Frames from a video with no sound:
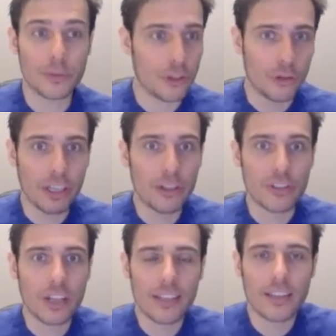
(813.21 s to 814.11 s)
When you read your
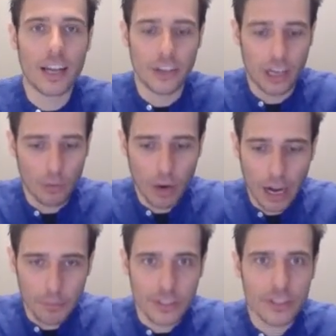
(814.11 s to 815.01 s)
sun sign, you're like, wow,
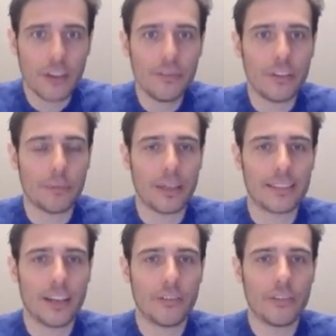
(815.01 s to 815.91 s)
I'm discovering
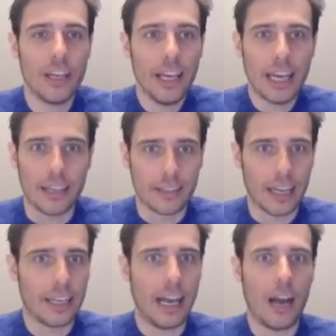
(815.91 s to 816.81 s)
myself. And it's
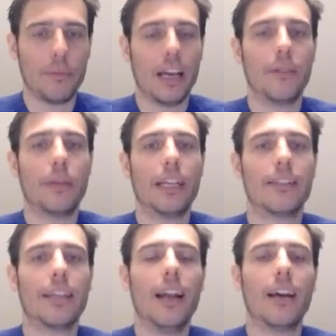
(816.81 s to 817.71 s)
like, now I'm coming into
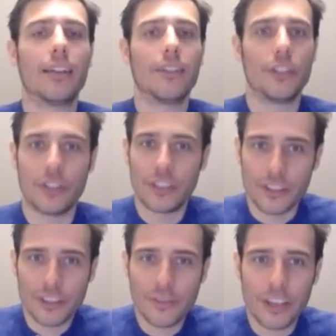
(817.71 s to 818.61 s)
color, just as
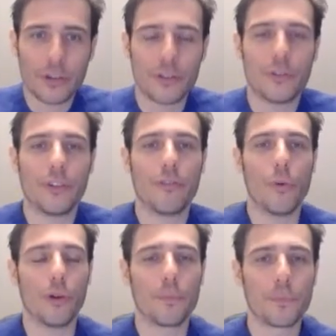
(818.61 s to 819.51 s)
this video is doing for
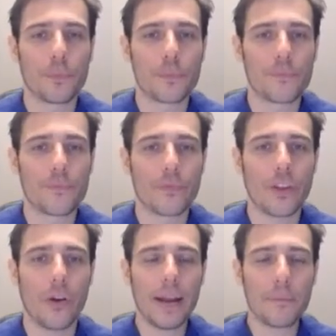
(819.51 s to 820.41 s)
you,
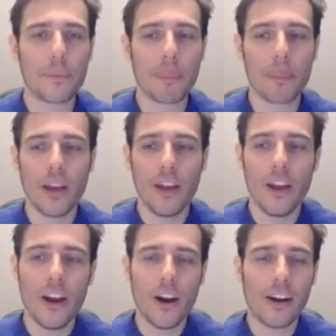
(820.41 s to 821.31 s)
okay?
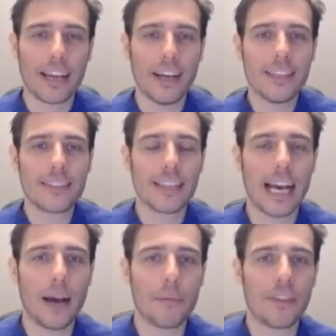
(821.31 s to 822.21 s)
All right, guys,
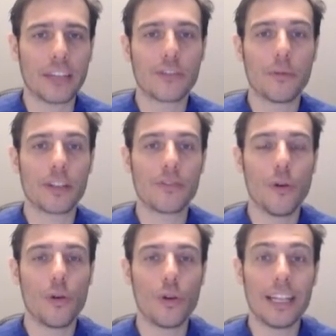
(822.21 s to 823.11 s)
thanks very much
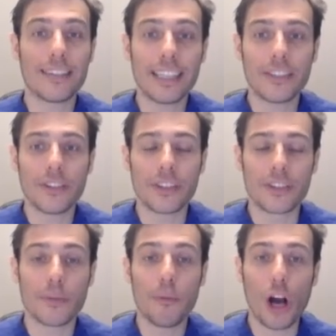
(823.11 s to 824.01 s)
for listening to this
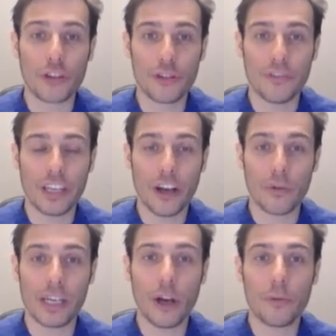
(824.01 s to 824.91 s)
part two video. I
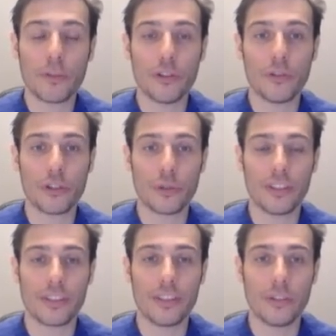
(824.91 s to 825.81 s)
really hope that you enjoyed the
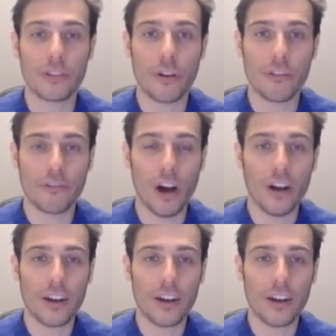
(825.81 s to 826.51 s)
series so far.